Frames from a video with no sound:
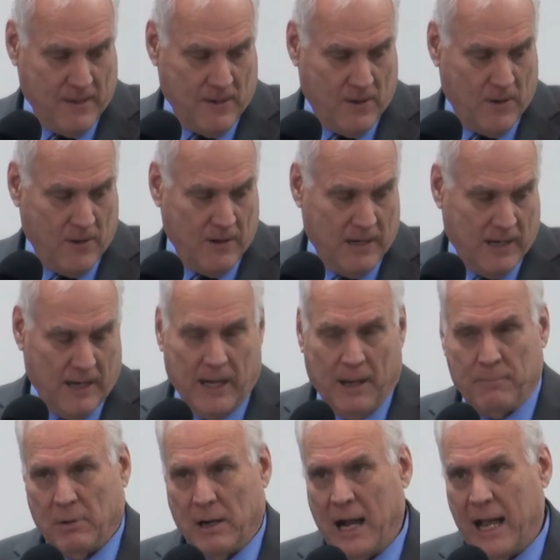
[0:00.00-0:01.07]
or a
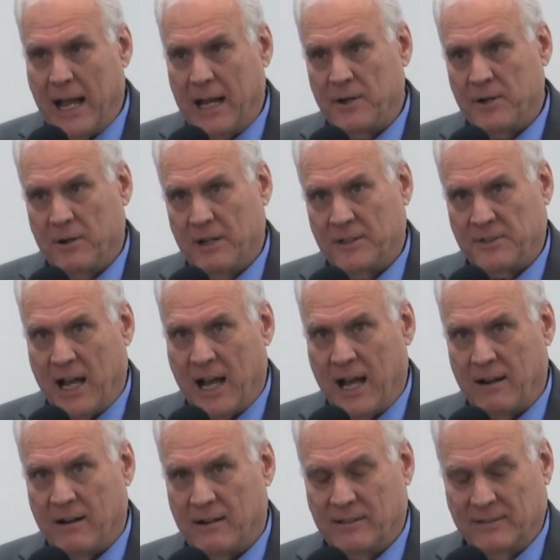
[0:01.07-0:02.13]
bride her
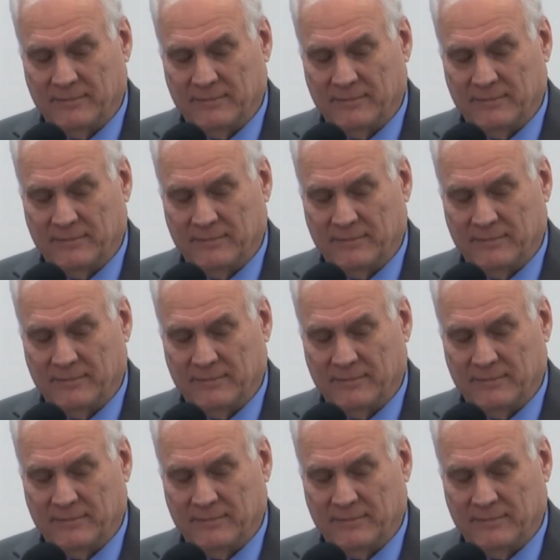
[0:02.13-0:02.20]
attire.